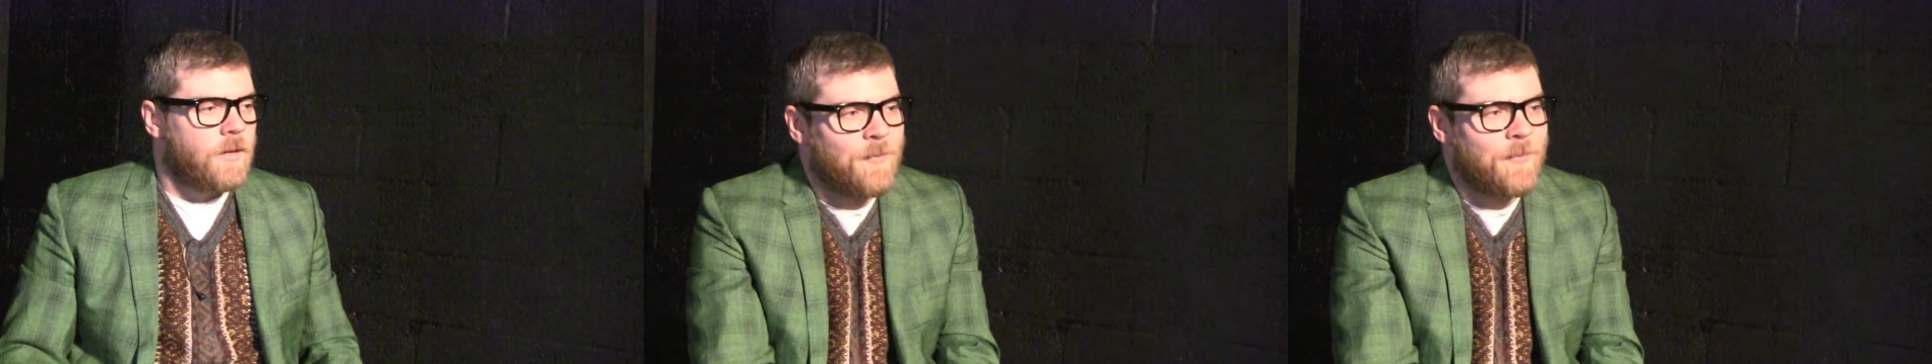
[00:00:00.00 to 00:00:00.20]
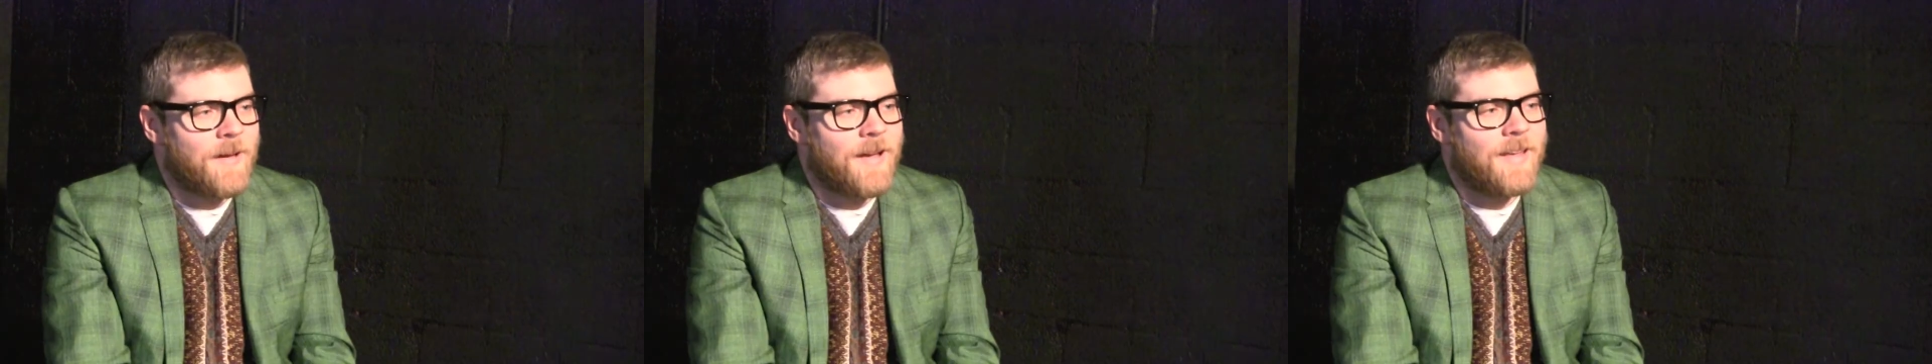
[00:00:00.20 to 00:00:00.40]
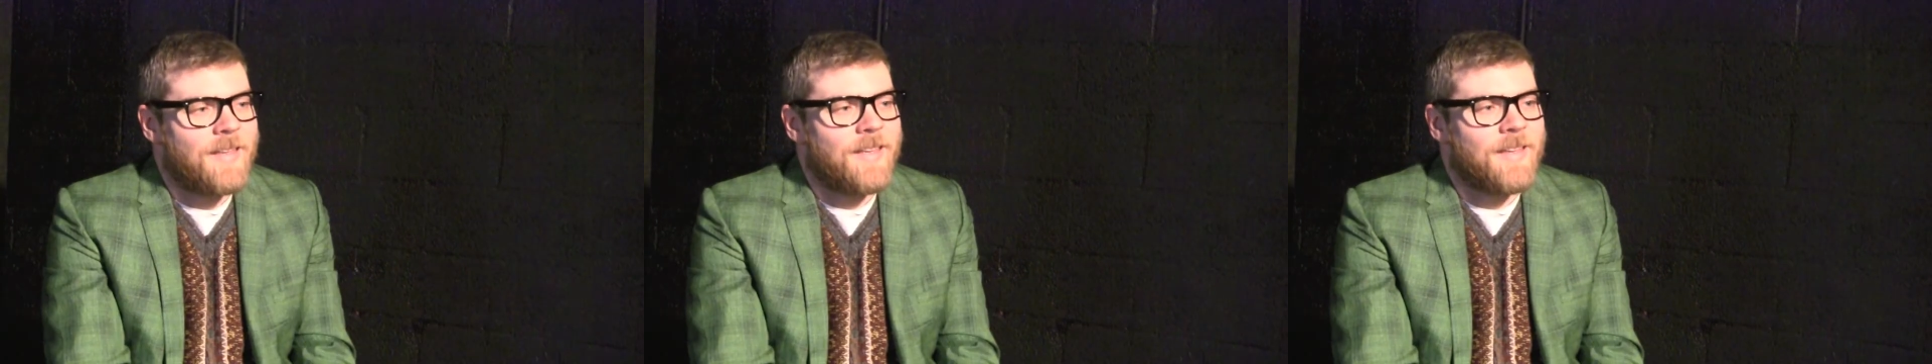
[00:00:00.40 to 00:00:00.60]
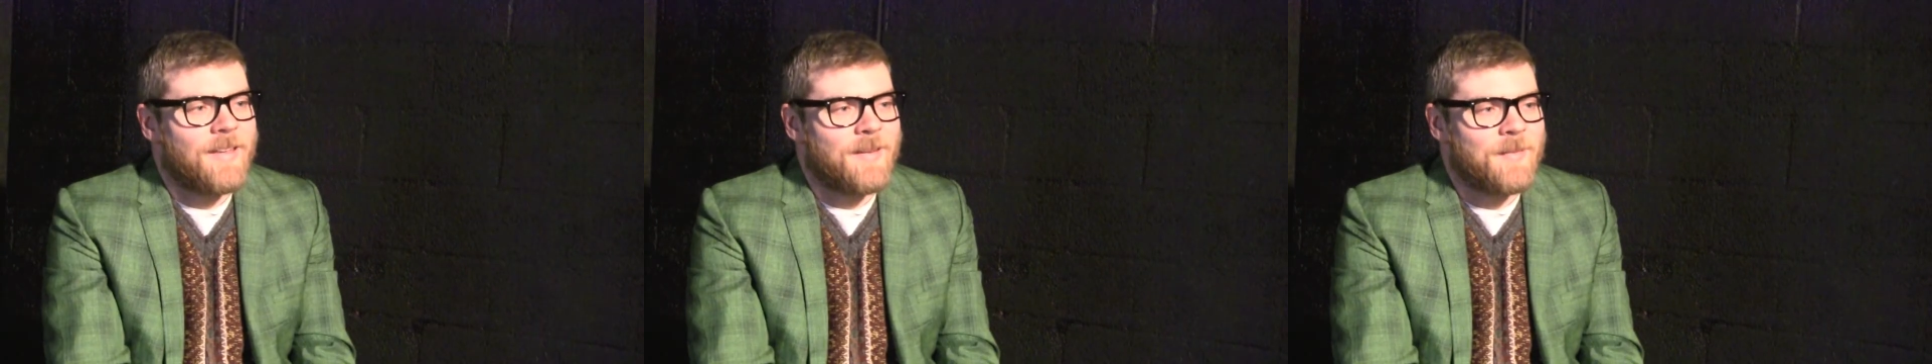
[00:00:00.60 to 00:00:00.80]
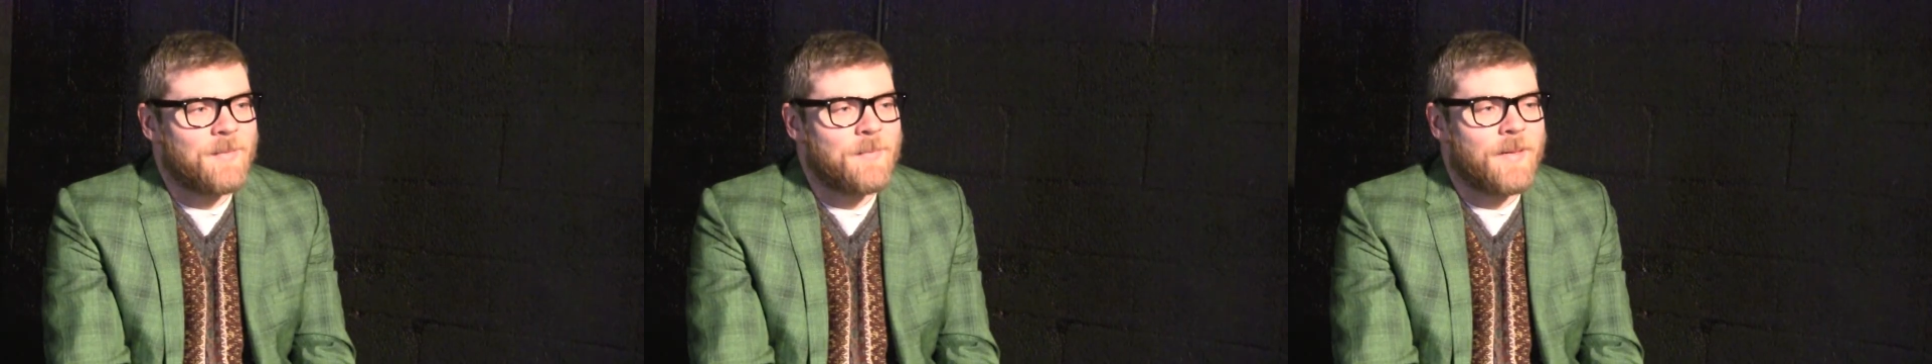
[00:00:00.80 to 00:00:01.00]
My
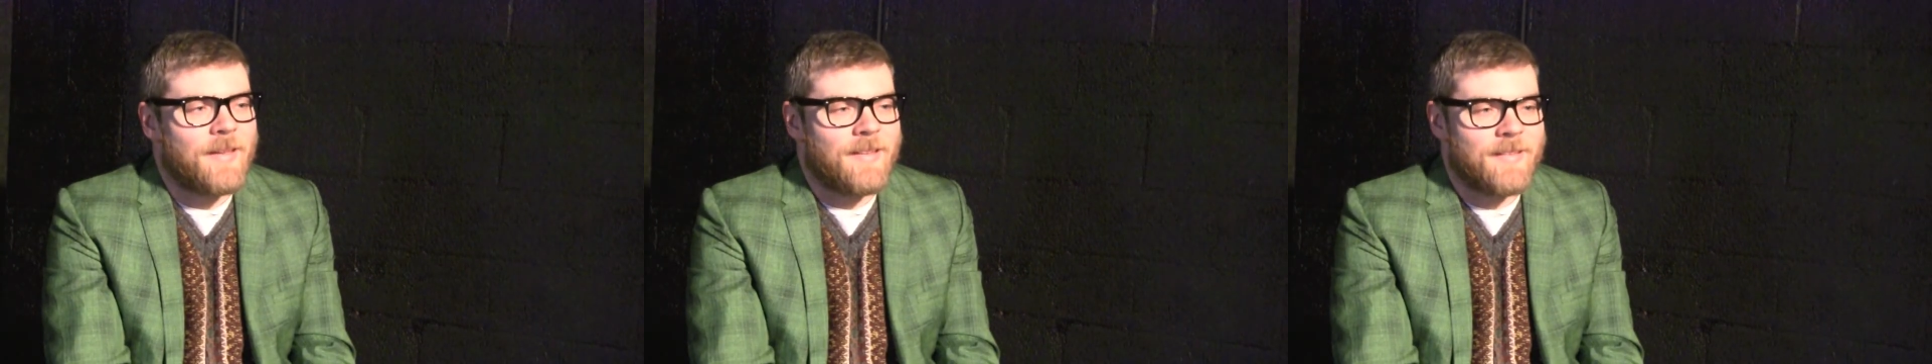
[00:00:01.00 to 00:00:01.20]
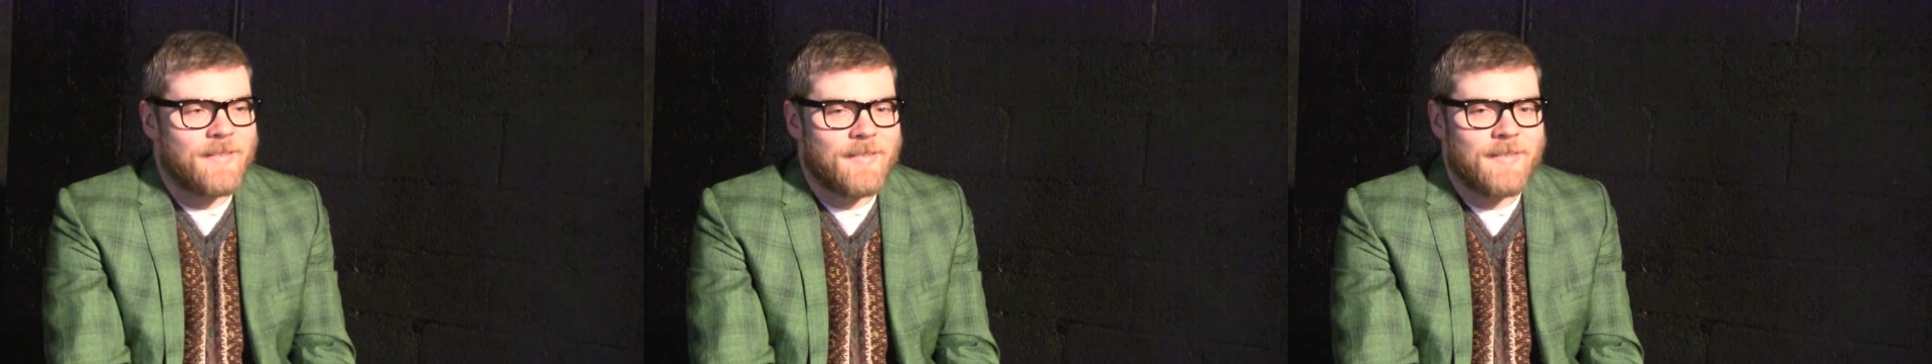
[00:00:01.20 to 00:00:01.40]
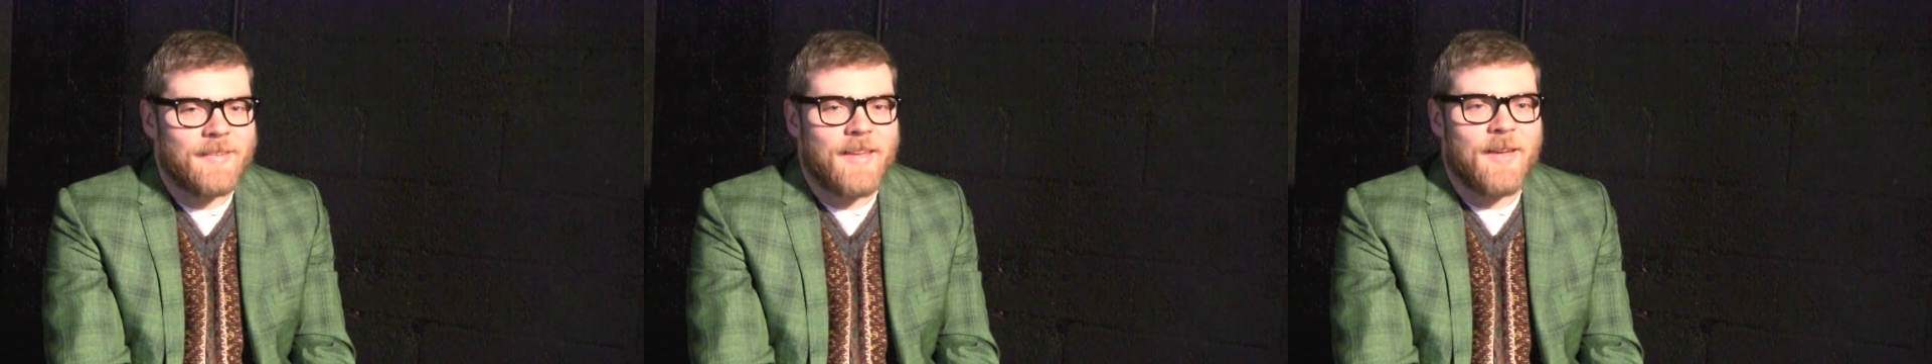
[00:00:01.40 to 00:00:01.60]
kitten Mittens